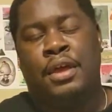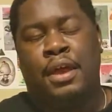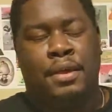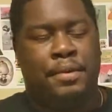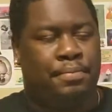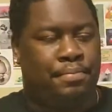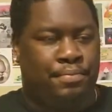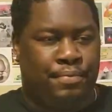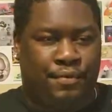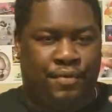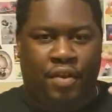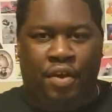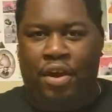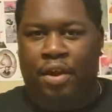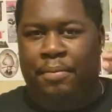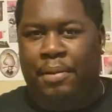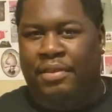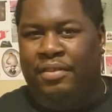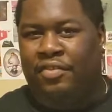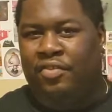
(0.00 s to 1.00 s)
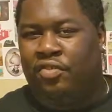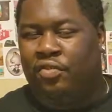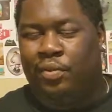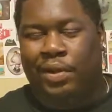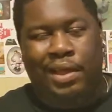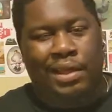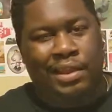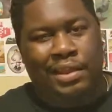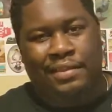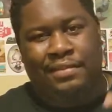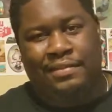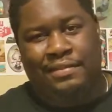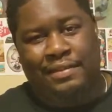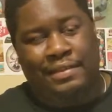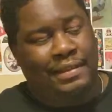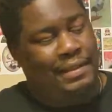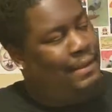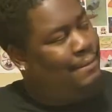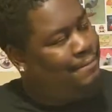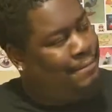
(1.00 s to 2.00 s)
And sorry about the sweat.
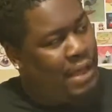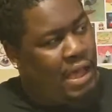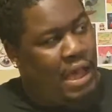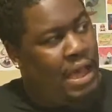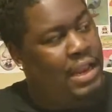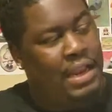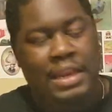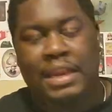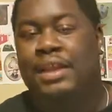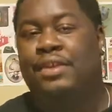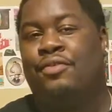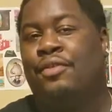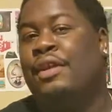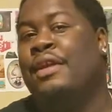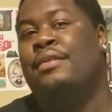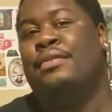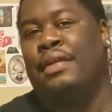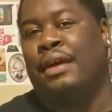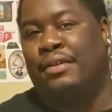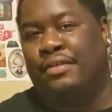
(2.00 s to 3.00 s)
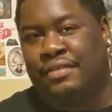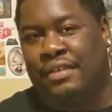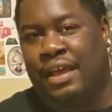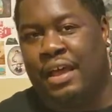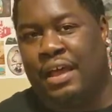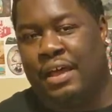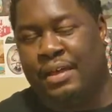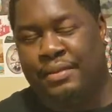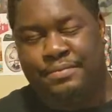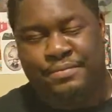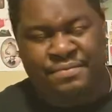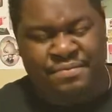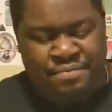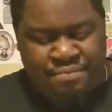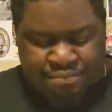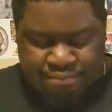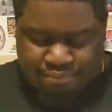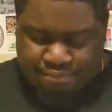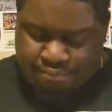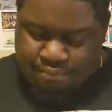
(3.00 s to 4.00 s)
It's 100 degrees outside.
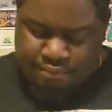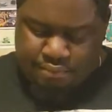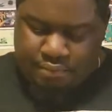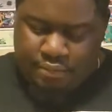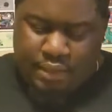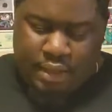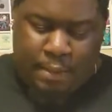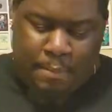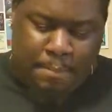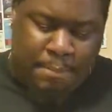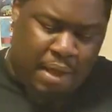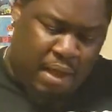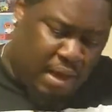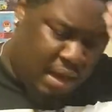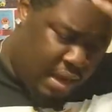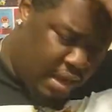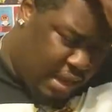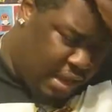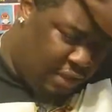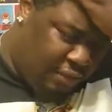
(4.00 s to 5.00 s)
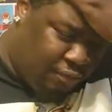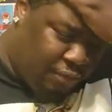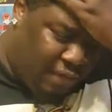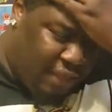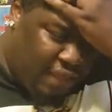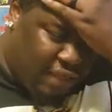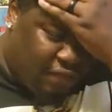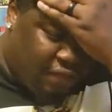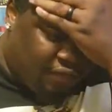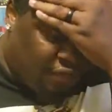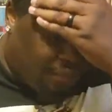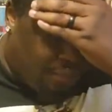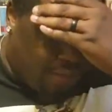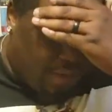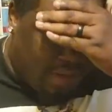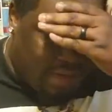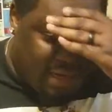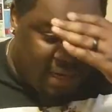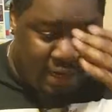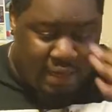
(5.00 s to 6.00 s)
But it's where they used to
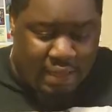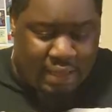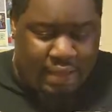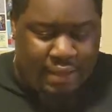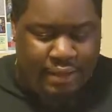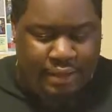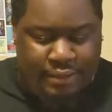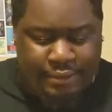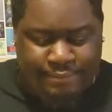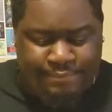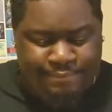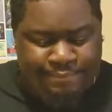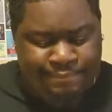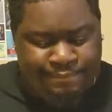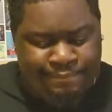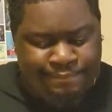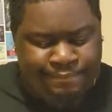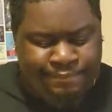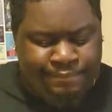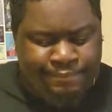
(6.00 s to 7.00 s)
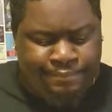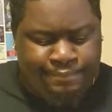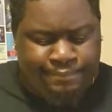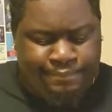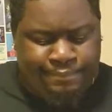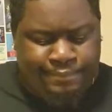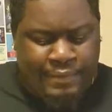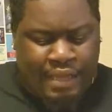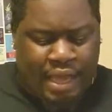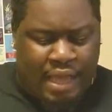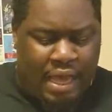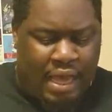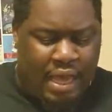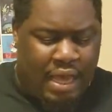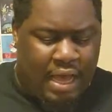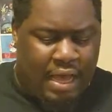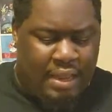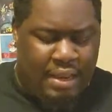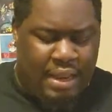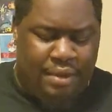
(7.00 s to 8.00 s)
read.
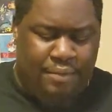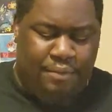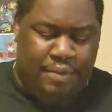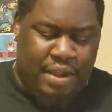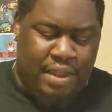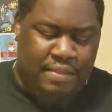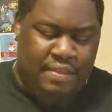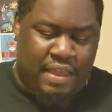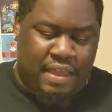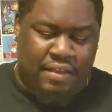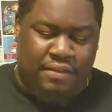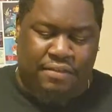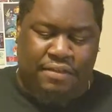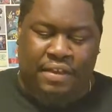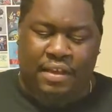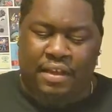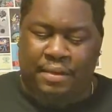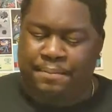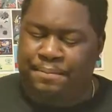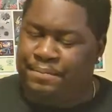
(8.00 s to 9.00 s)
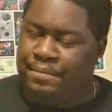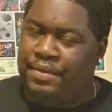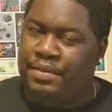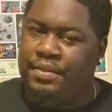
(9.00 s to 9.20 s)
Not read. They used to.